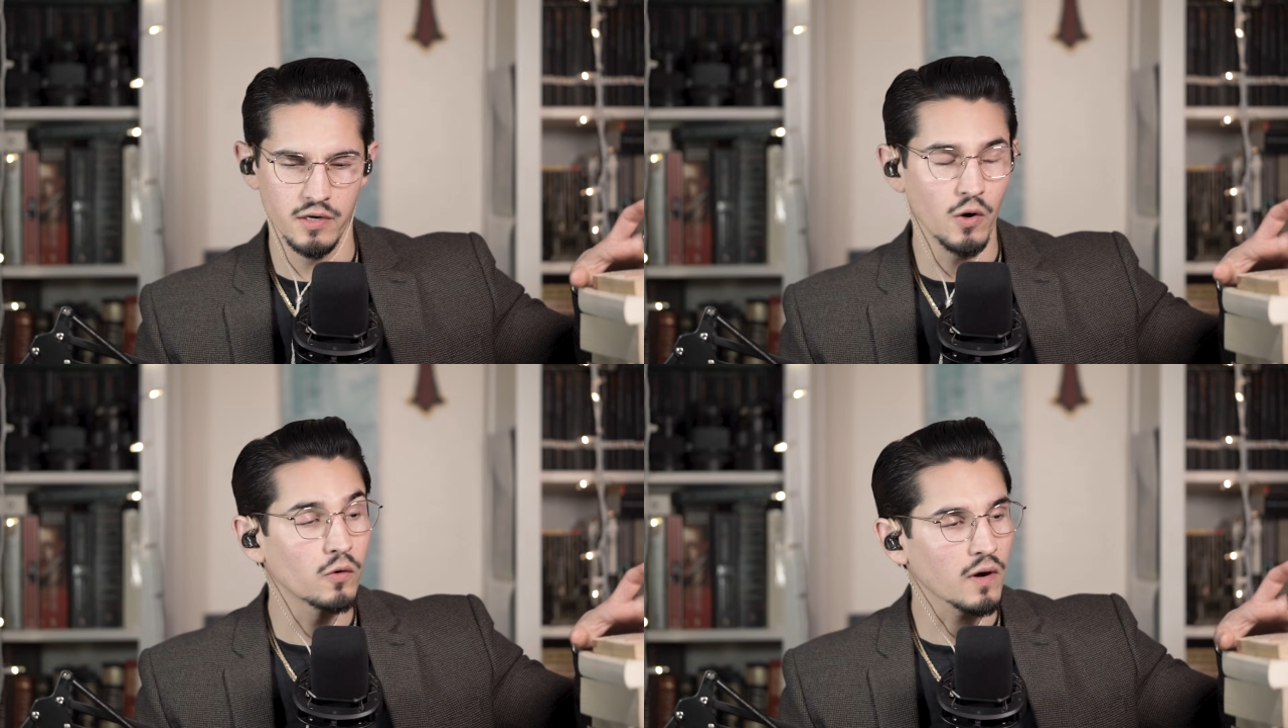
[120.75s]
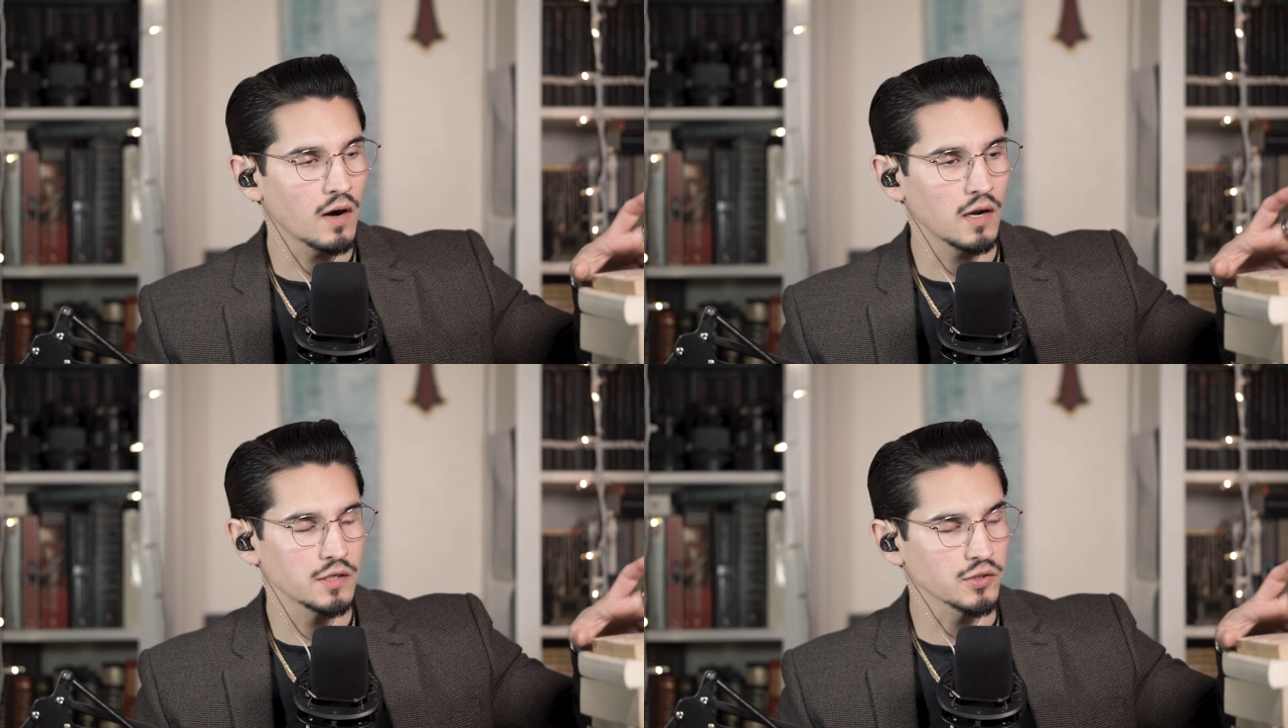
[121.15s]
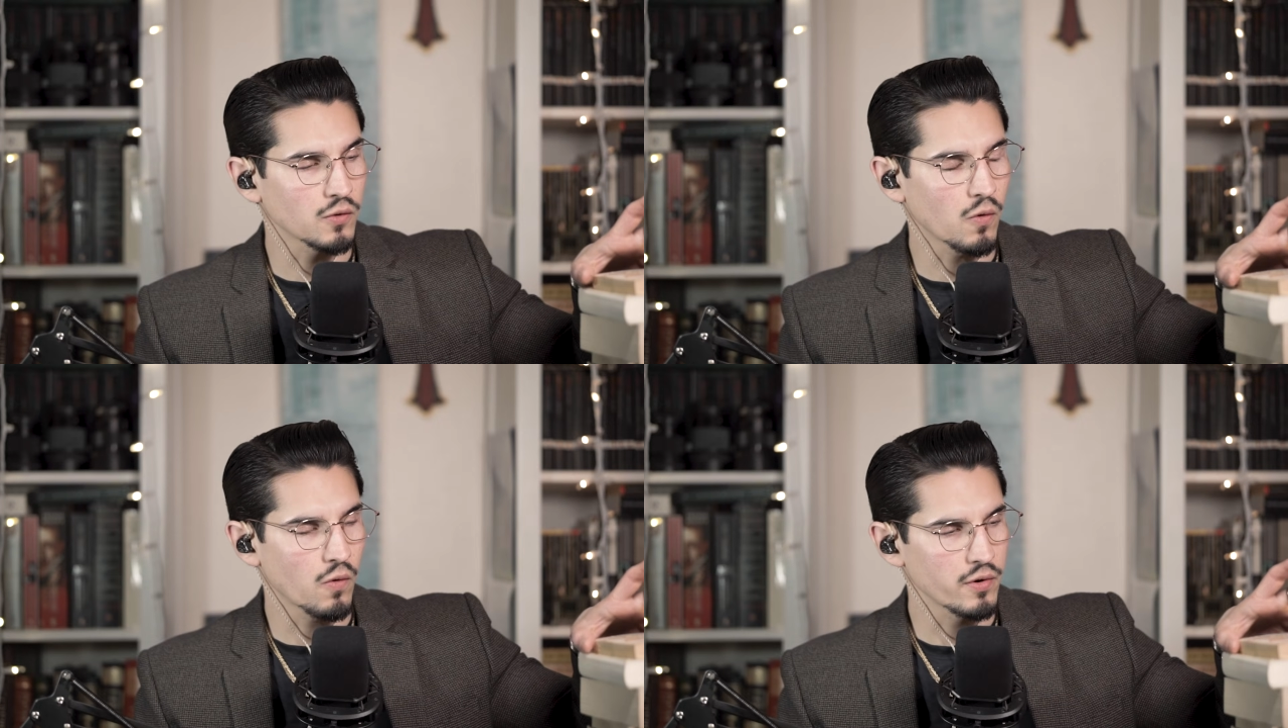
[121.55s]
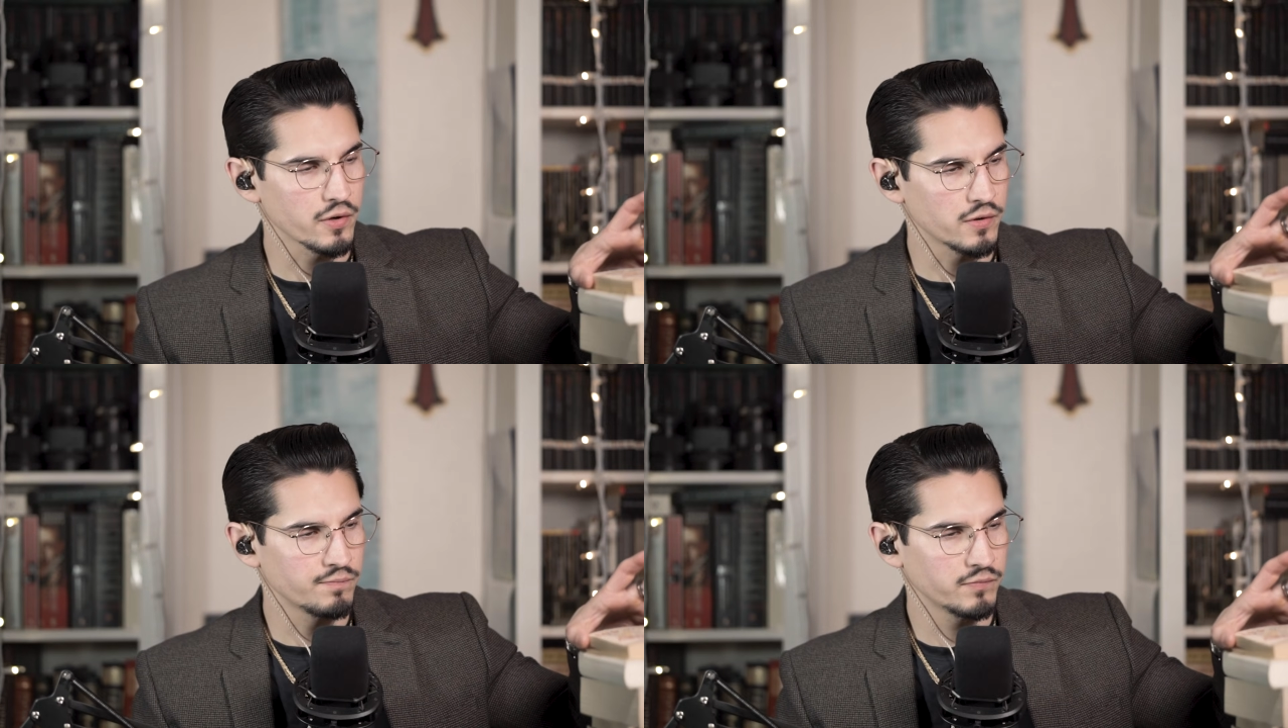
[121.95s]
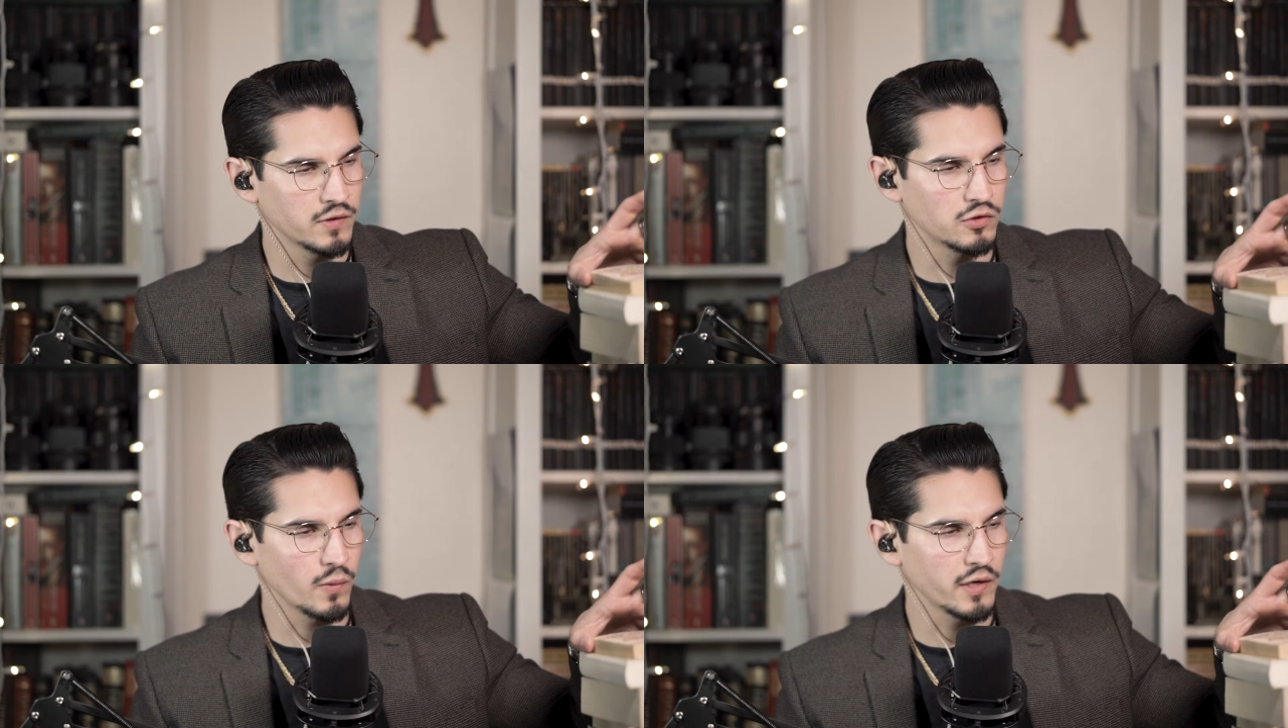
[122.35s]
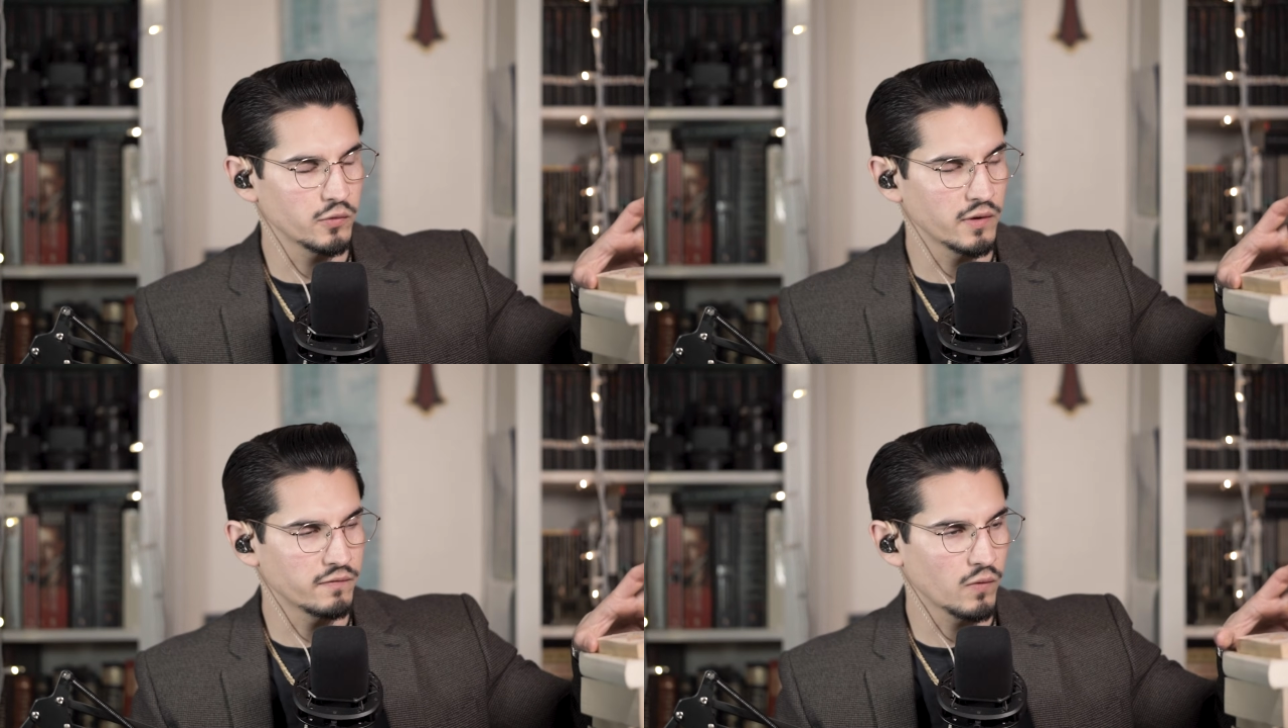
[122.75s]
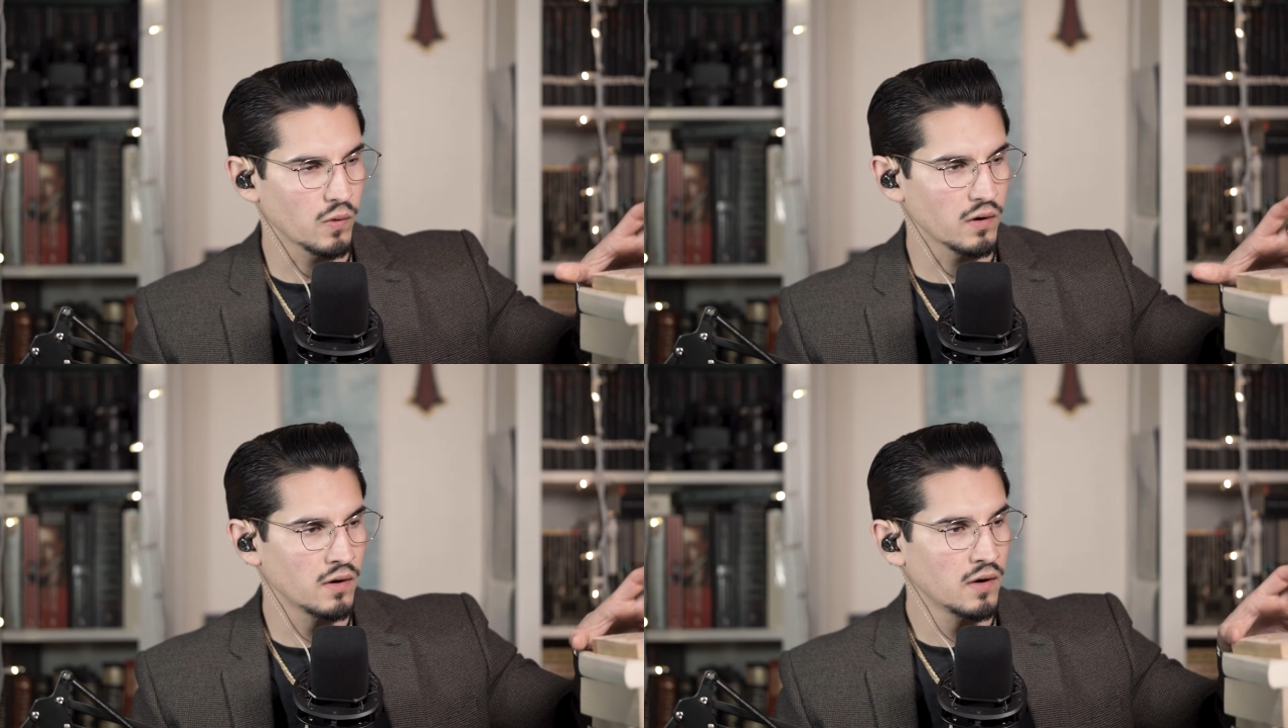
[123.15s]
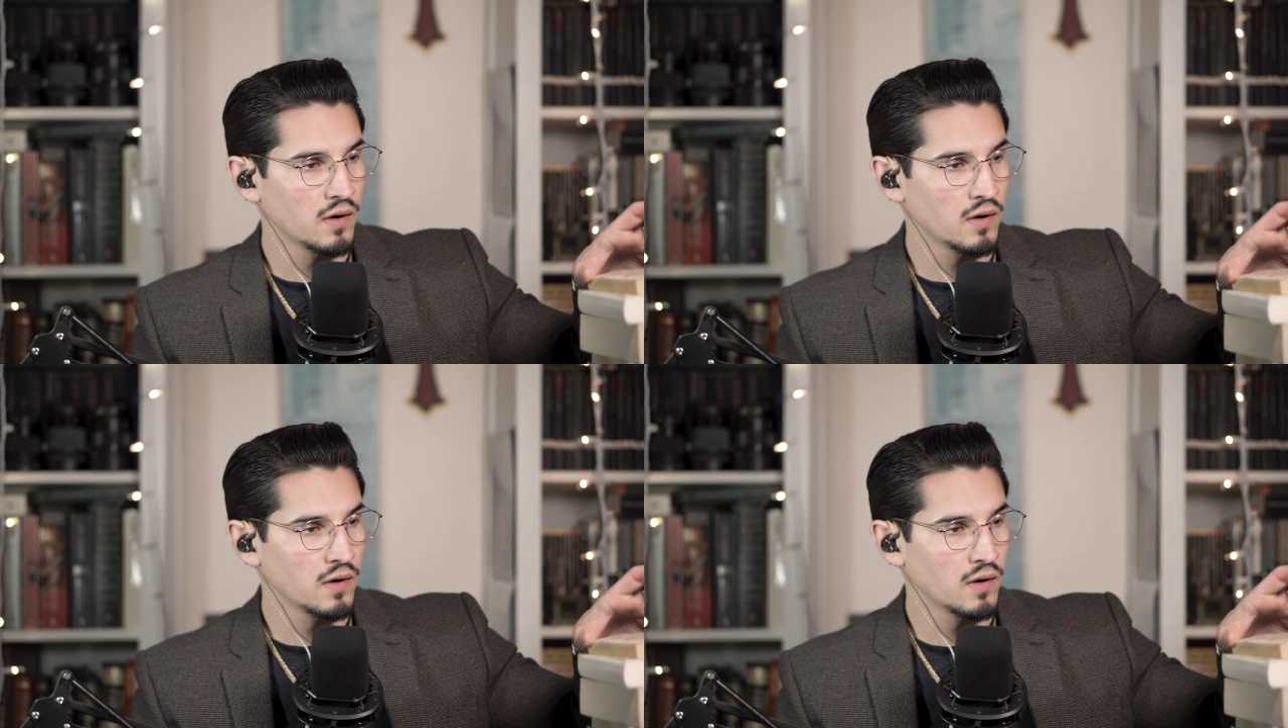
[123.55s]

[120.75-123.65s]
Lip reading: no chronological order in 2024.